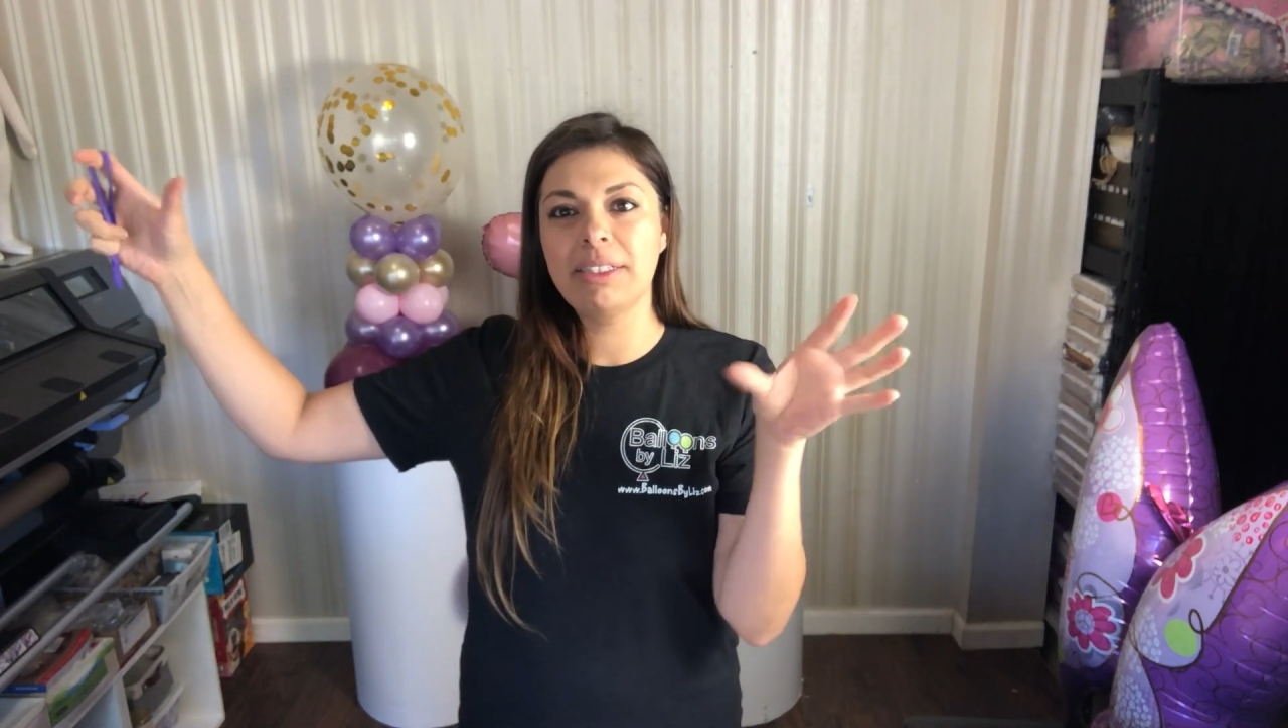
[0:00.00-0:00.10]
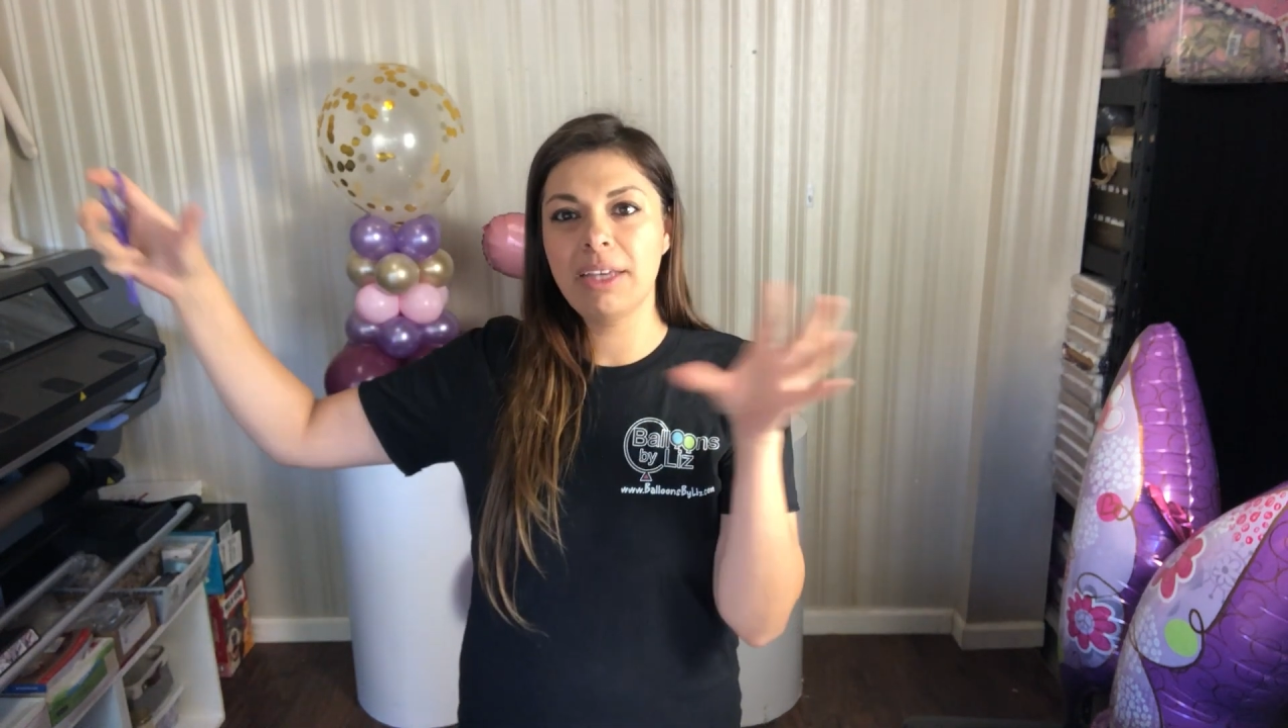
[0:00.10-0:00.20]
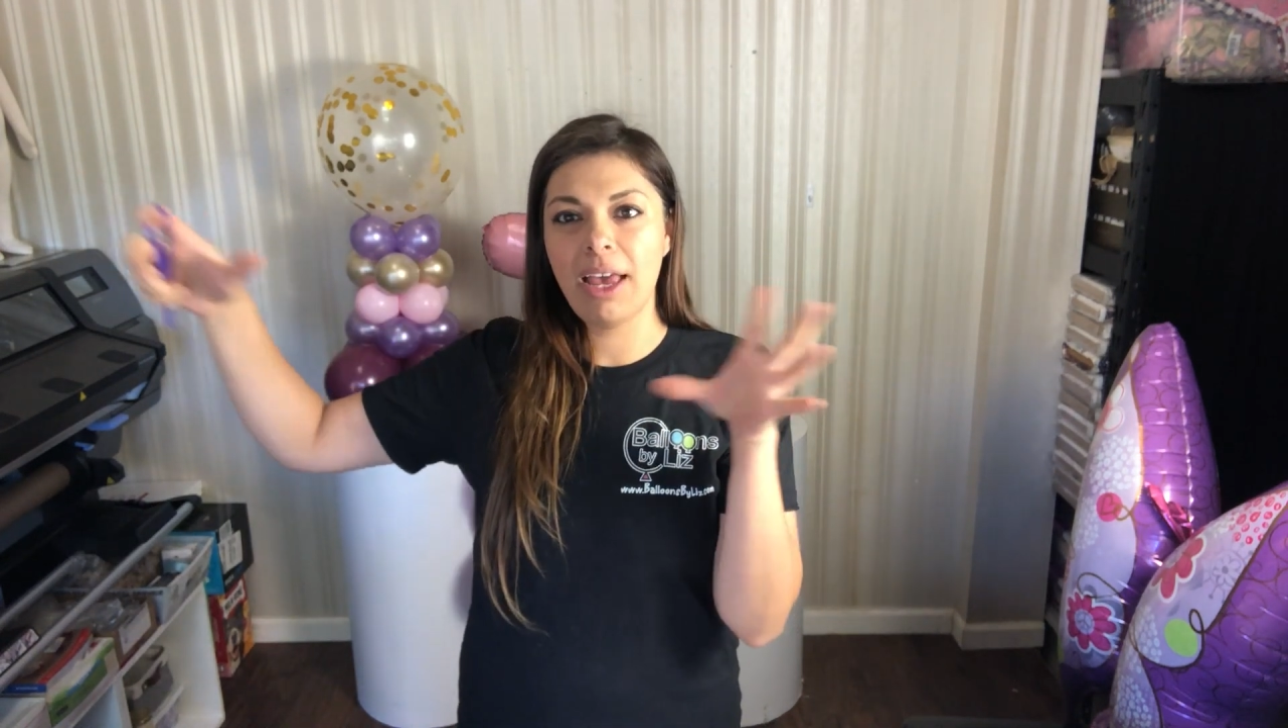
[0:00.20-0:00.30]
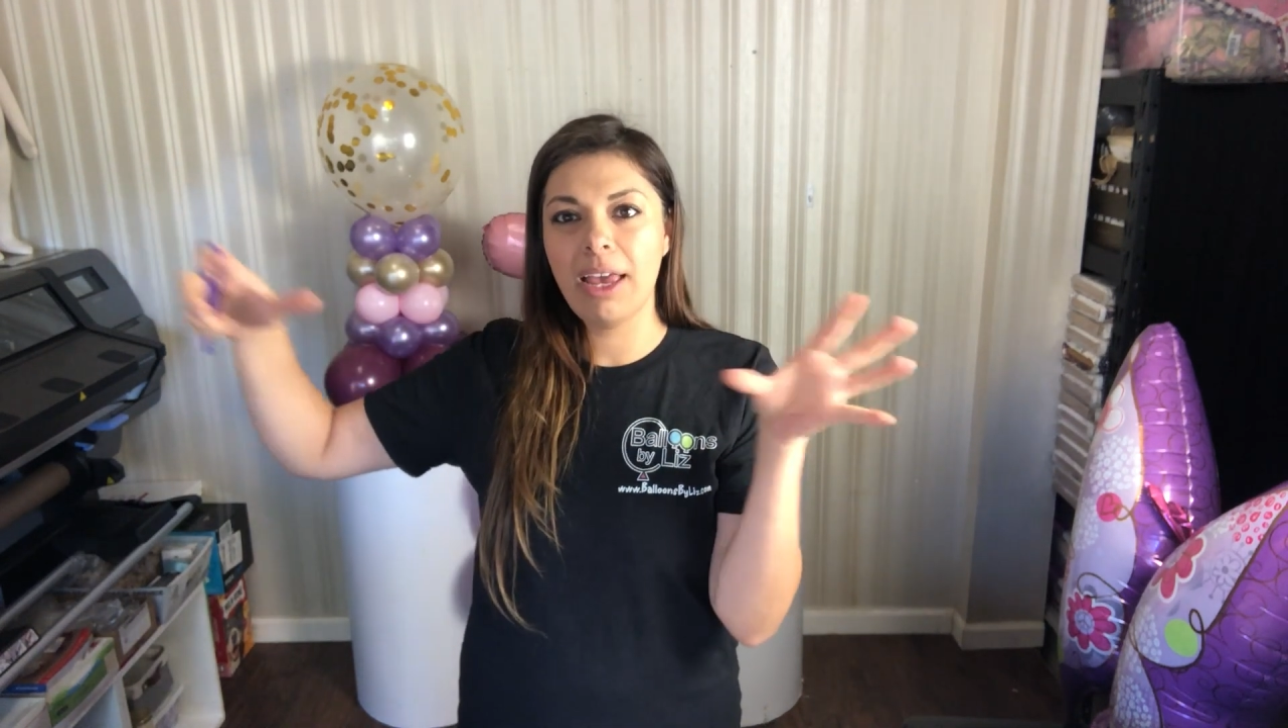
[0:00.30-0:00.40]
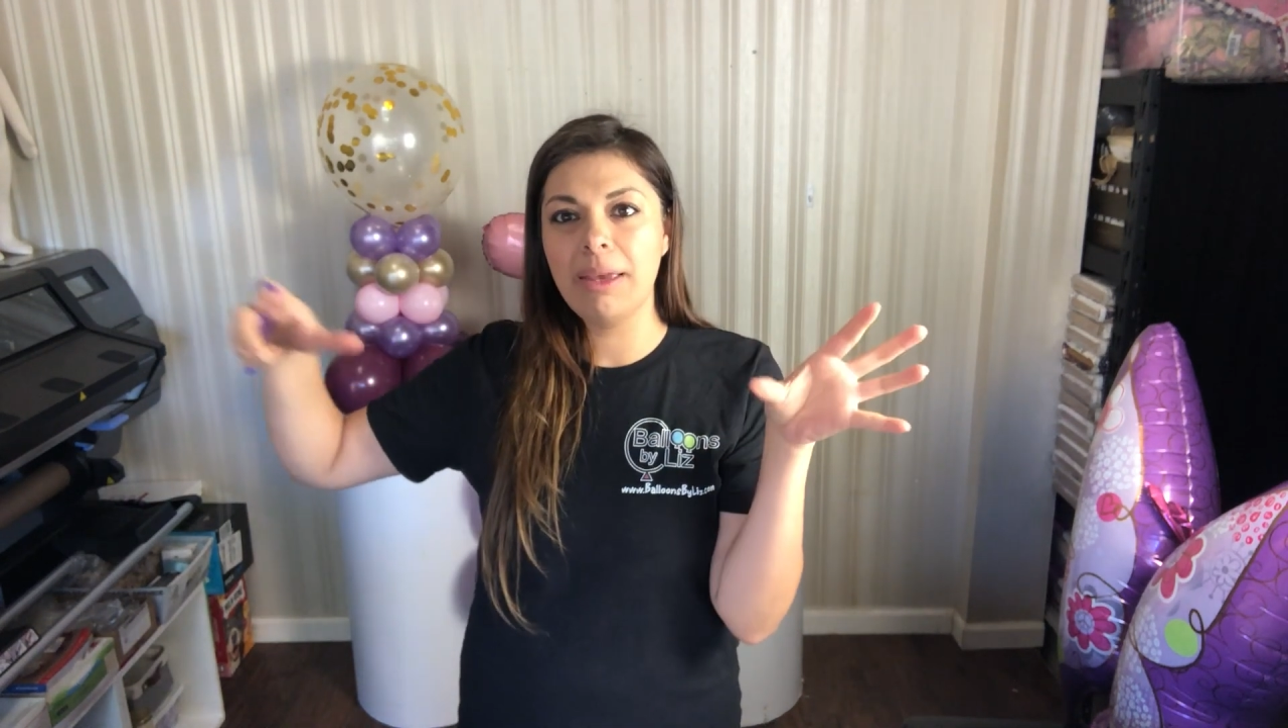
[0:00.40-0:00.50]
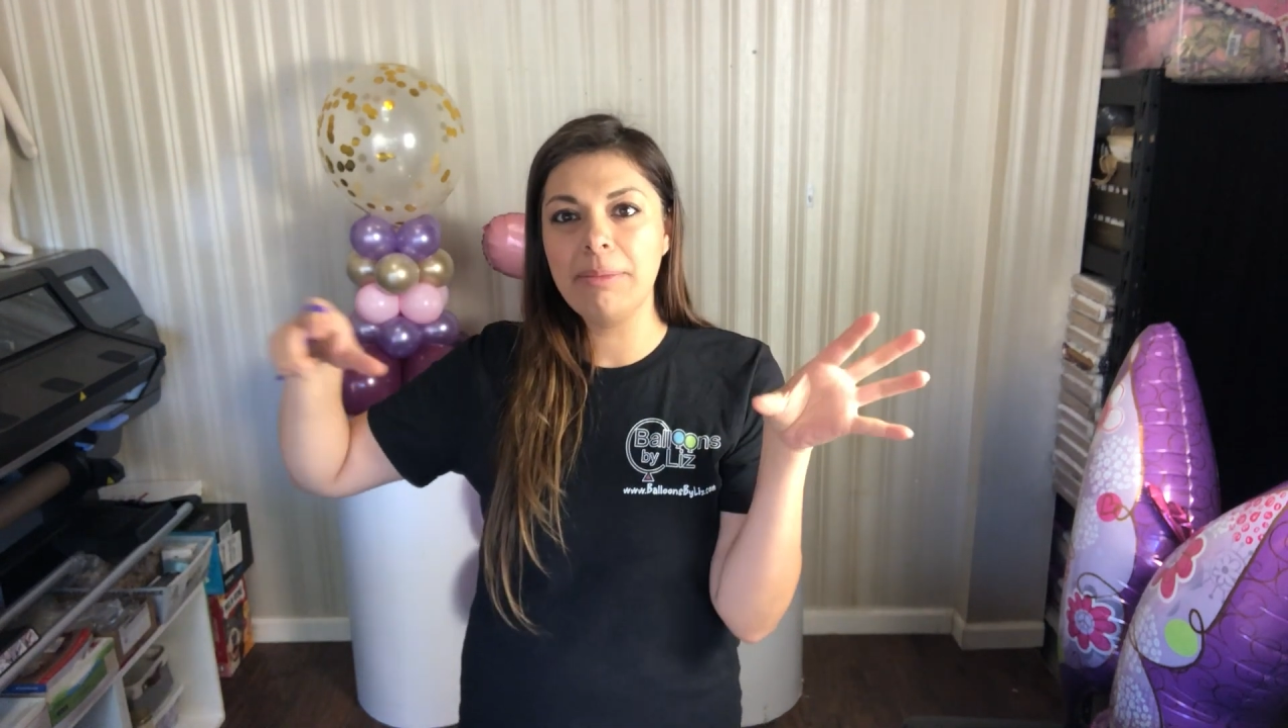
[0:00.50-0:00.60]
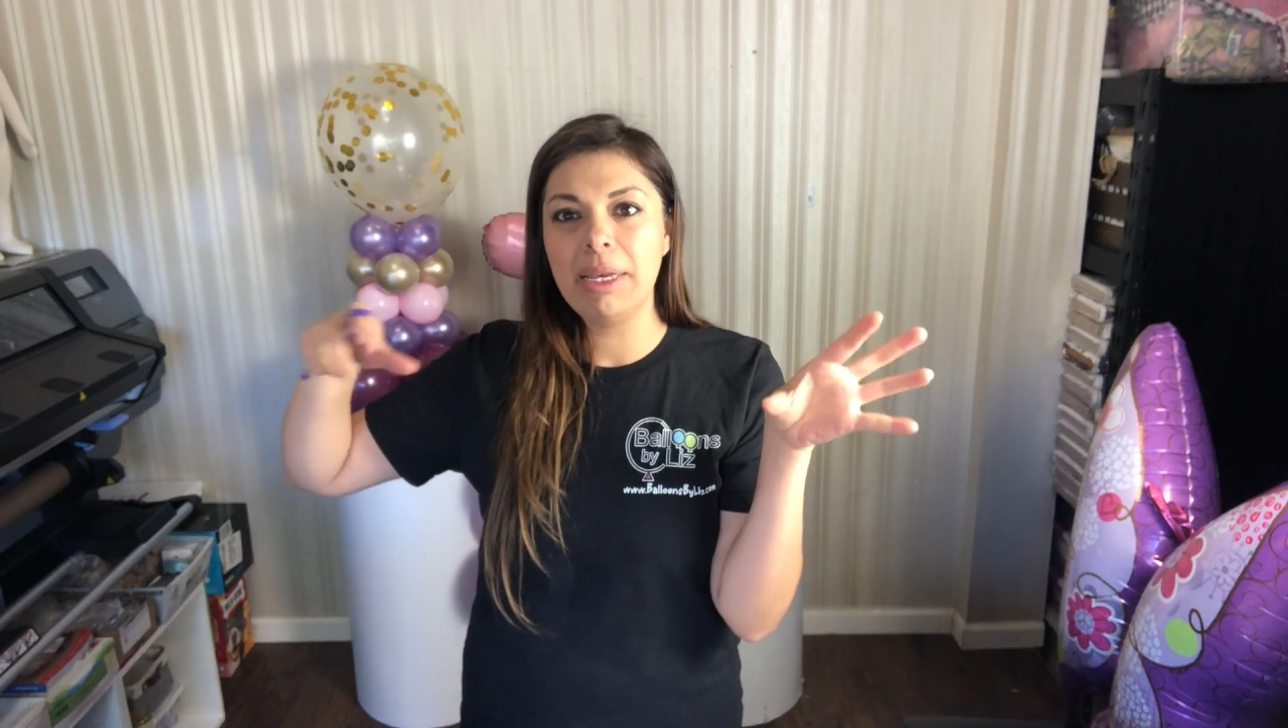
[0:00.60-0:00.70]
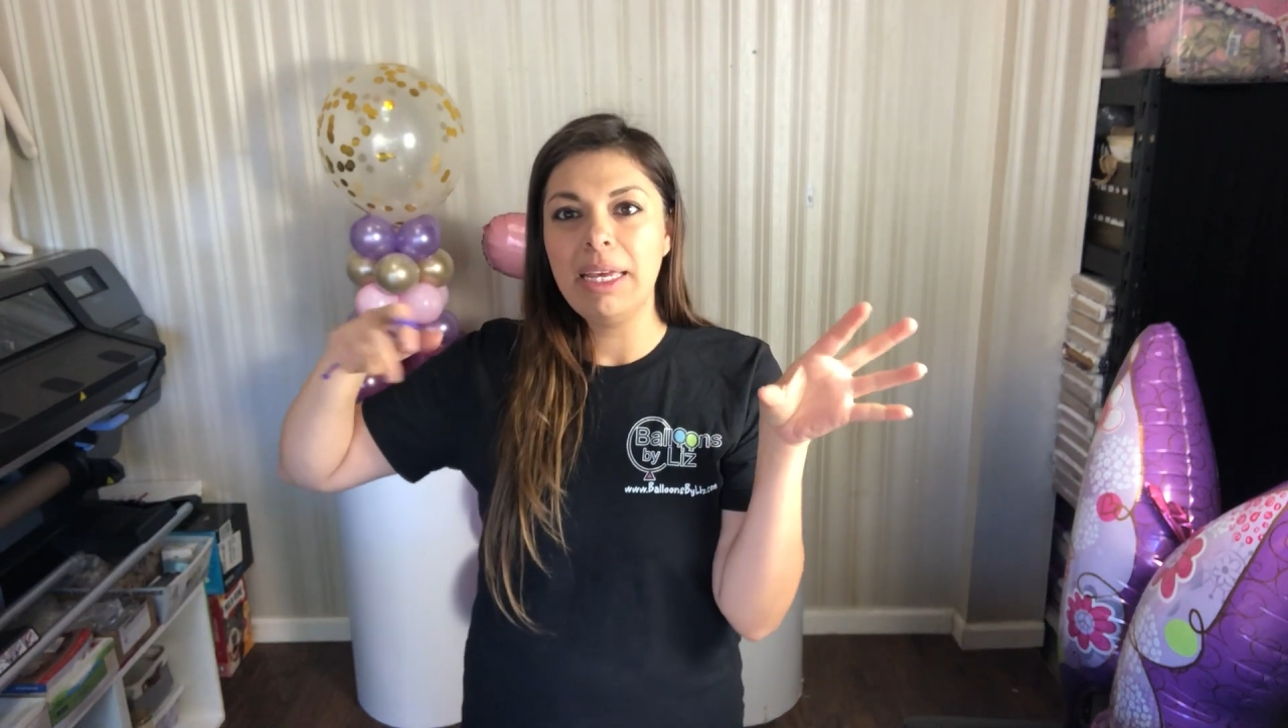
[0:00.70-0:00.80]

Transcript: time